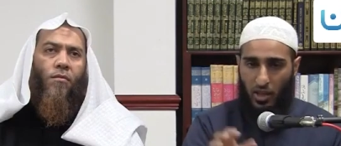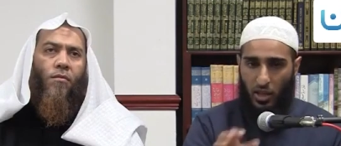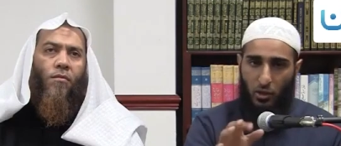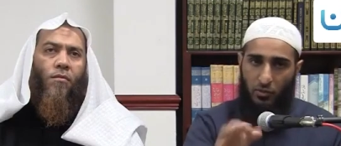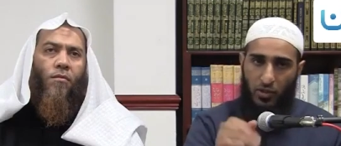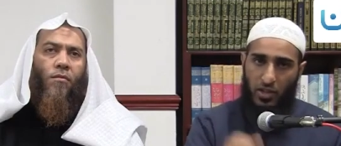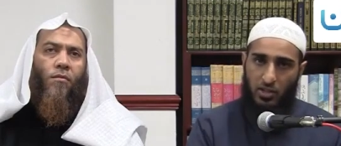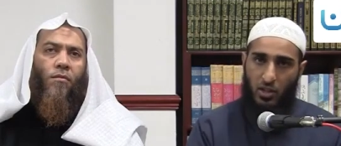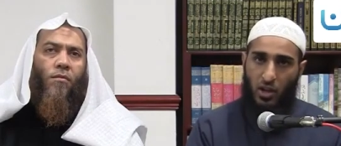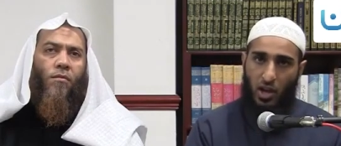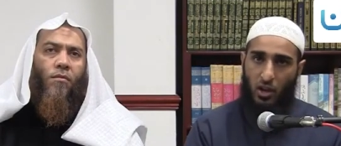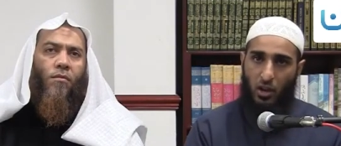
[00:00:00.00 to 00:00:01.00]
Speaker 1: can you fast
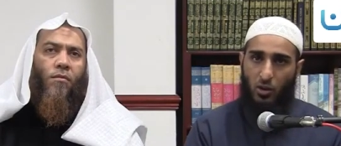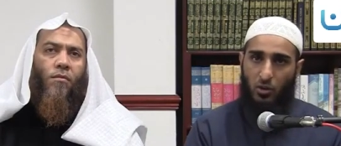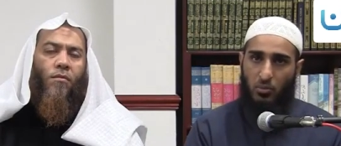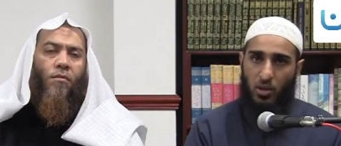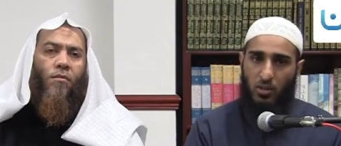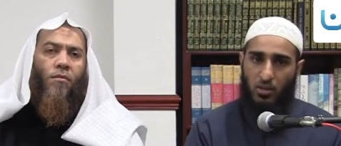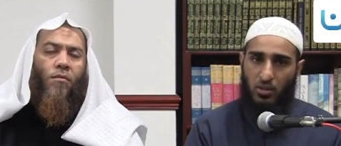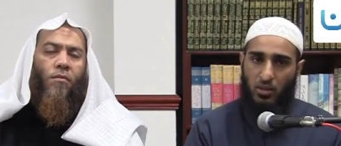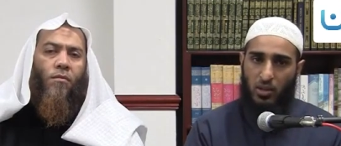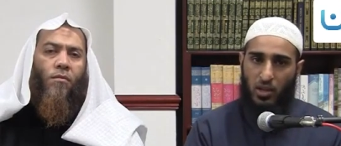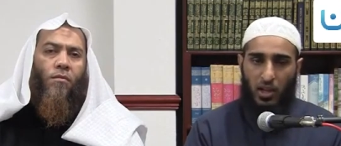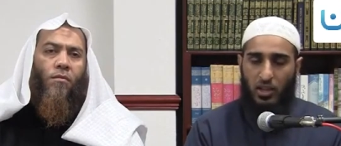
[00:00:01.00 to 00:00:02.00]
the, a whole month?
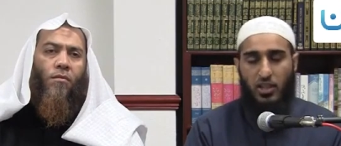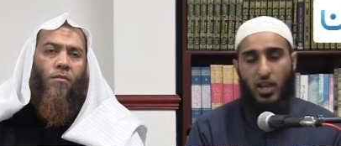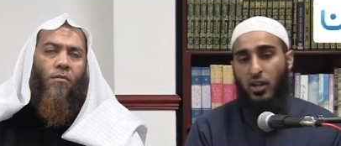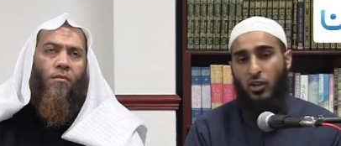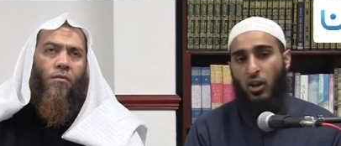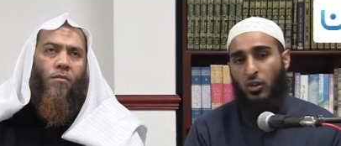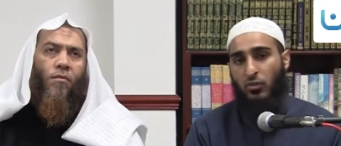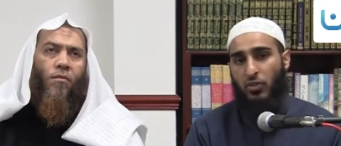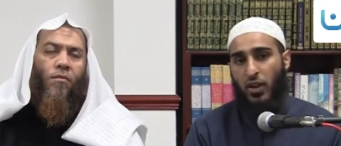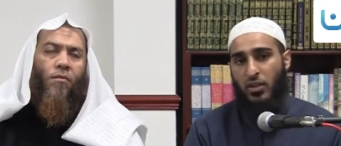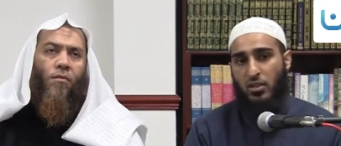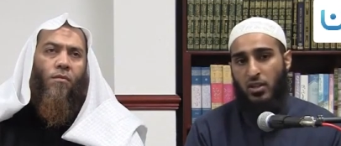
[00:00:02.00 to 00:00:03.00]
He'd say, I can't
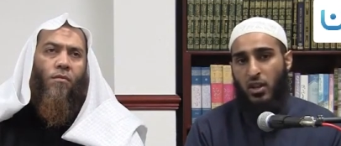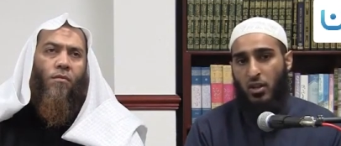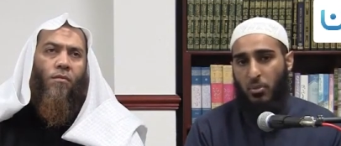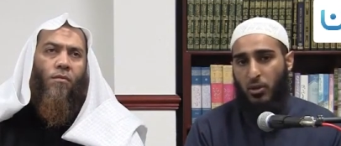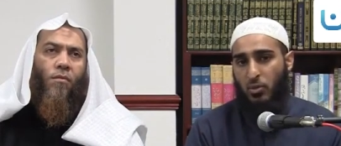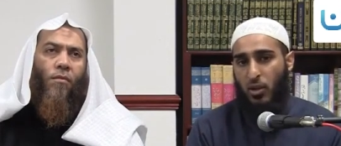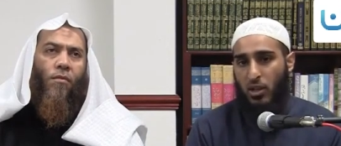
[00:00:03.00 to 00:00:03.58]
fast. But